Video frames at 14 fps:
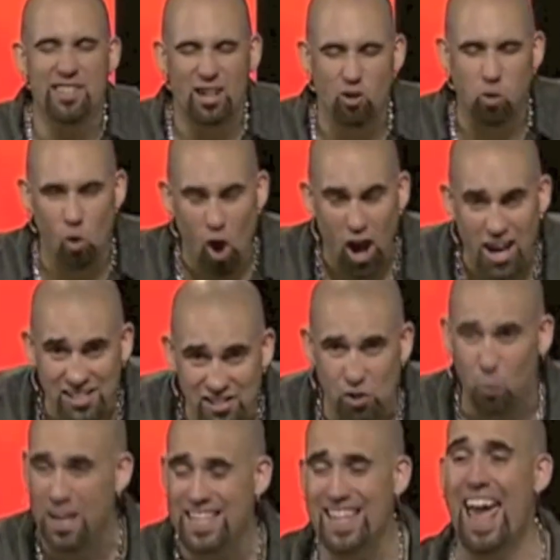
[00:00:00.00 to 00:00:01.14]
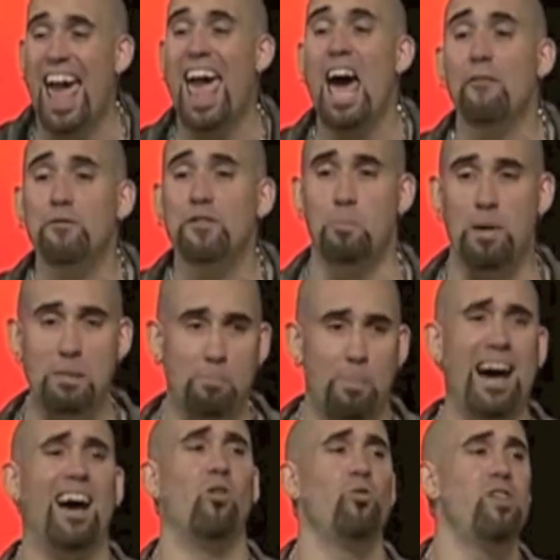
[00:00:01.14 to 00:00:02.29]
cross so we didn't have to be
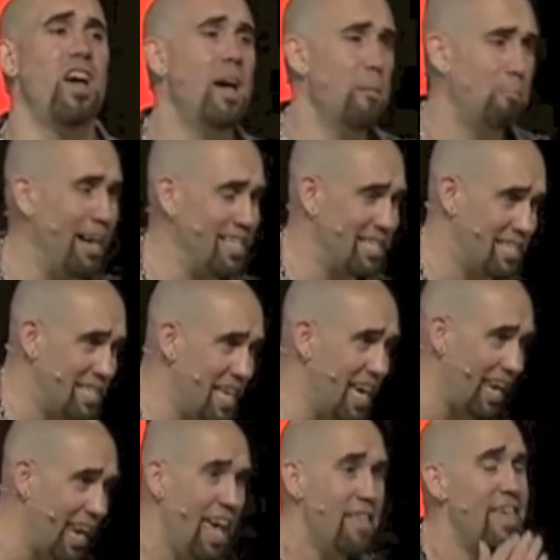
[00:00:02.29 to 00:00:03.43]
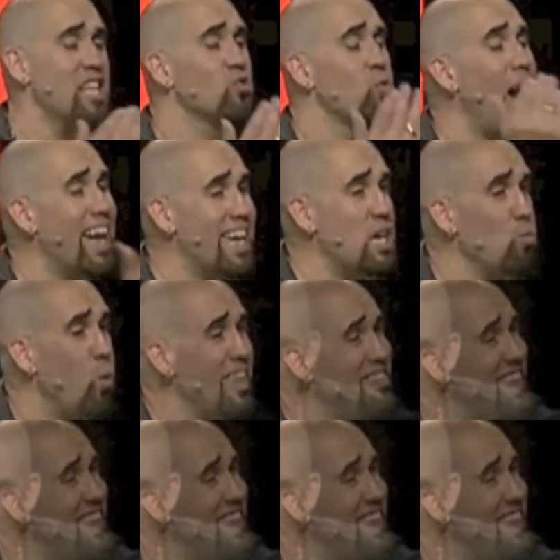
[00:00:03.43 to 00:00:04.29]
bound by sin. That's why he went